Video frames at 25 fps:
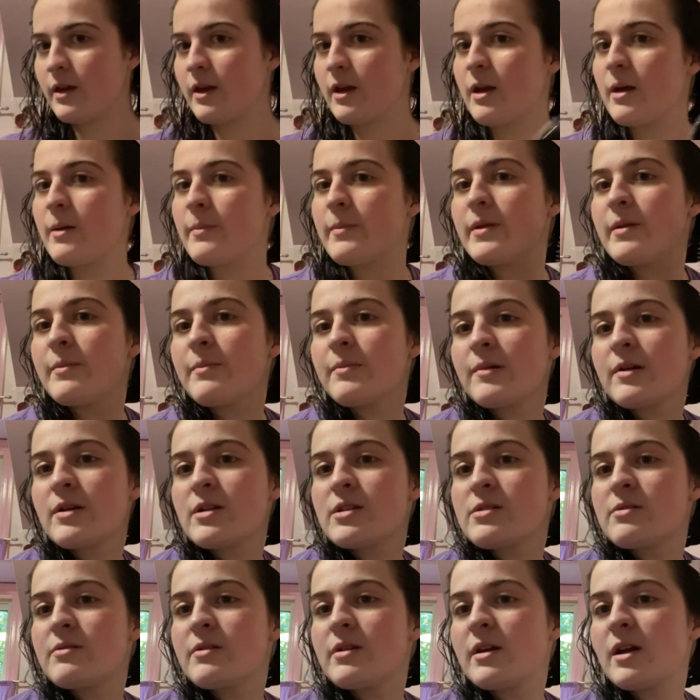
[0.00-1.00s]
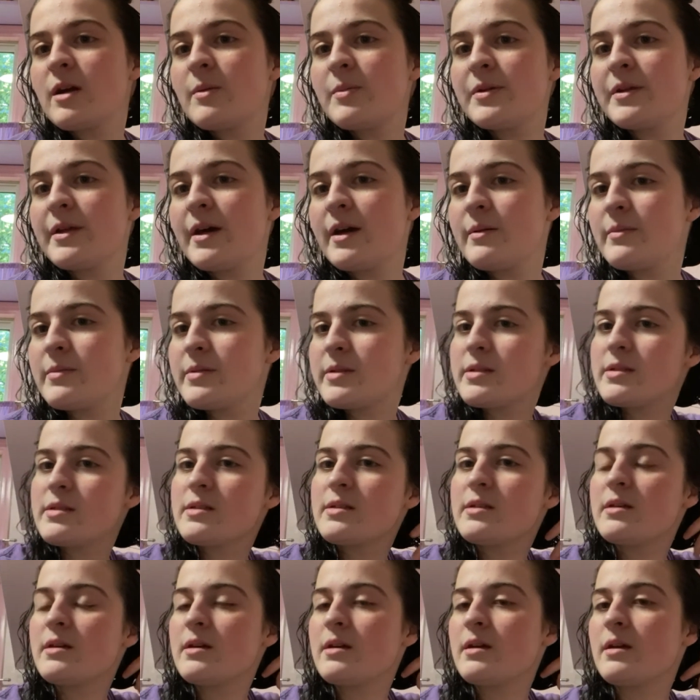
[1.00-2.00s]
I'm going to brush through it a couple times.
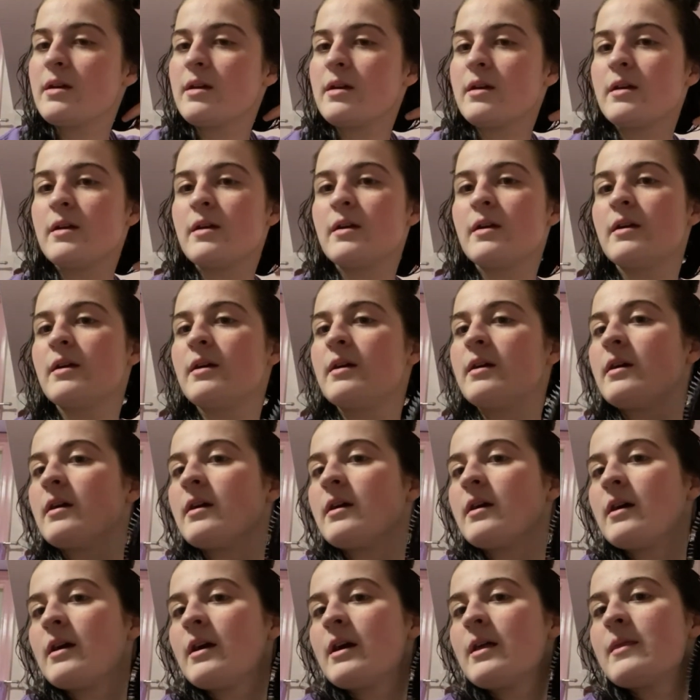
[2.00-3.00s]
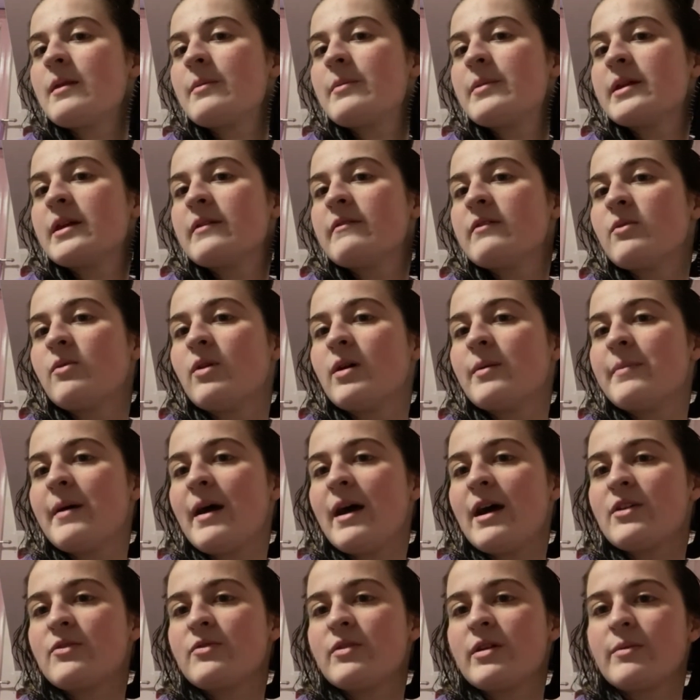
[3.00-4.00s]
And then I'm going to give it one
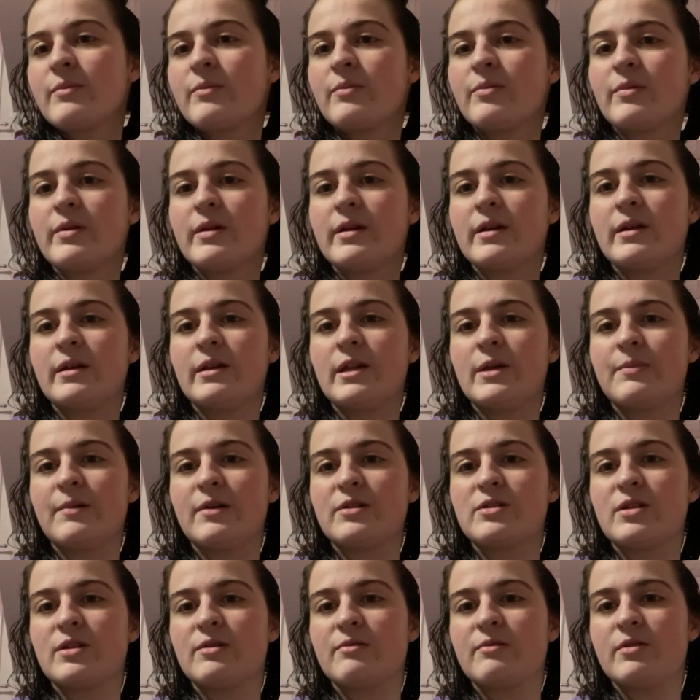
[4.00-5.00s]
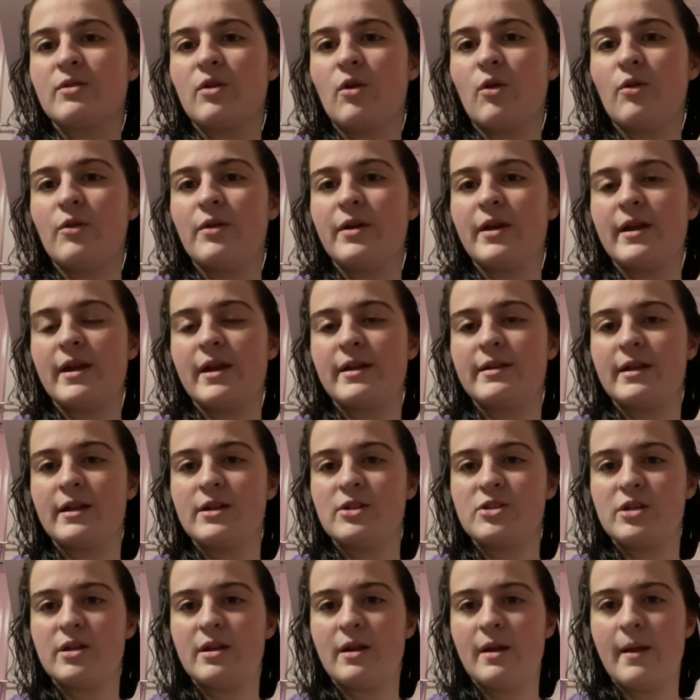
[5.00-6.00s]
pass where I'm really brushing through and holding it at
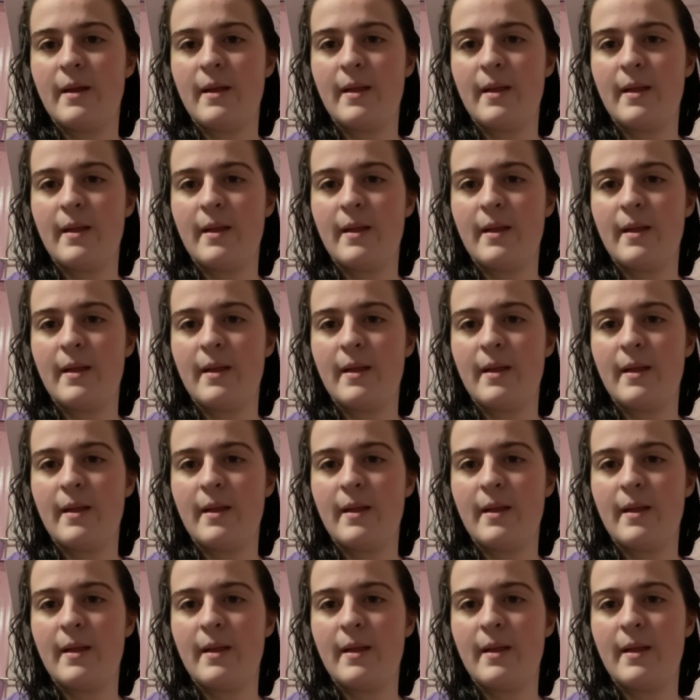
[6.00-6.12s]
tension.